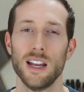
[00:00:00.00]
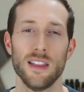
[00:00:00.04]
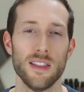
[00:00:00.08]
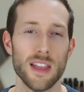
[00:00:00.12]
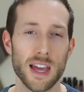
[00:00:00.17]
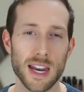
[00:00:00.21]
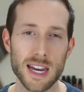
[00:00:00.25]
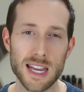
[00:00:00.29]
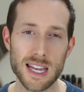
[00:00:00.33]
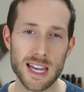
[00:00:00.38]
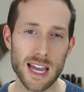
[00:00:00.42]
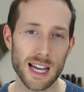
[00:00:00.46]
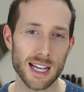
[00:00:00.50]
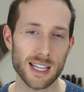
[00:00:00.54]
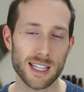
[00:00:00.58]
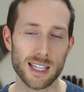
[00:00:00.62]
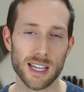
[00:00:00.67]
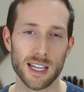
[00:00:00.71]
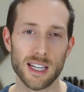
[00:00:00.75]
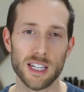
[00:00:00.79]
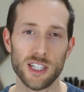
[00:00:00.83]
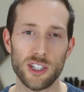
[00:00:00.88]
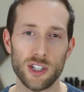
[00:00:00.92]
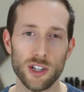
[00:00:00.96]
Then he gets
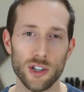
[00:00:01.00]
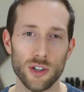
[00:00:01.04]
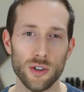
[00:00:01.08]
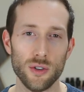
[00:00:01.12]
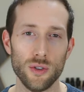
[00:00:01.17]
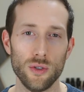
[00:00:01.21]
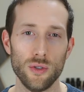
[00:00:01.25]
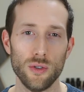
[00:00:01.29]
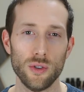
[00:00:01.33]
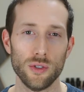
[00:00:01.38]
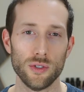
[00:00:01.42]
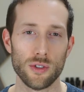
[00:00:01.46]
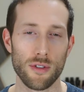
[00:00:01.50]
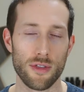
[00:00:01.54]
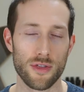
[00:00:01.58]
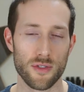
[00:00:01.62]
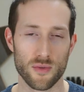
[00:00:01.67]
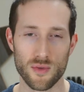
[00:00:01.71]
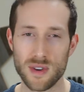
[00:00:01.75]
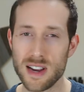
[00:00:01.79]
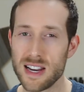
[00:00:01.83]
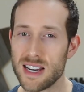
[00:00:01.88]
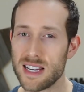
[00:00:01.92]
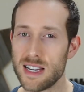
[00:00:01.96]
into the
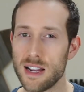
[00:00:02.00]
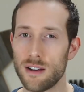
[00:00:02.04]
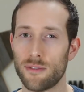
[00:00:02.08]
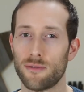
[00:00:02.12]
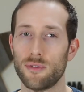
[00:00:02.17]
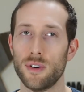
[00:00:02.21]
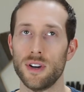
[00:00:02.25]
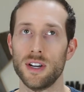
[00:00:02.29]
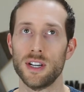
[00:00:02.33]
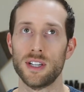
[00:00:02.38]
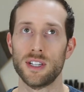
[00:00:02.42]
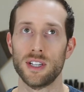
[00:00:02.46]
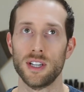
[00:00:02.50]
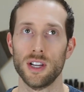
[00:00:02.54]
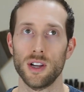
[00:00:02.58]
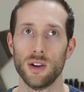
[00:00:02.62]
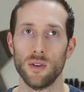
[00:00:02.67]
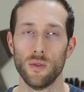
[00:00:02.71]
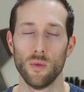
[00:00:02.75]
three different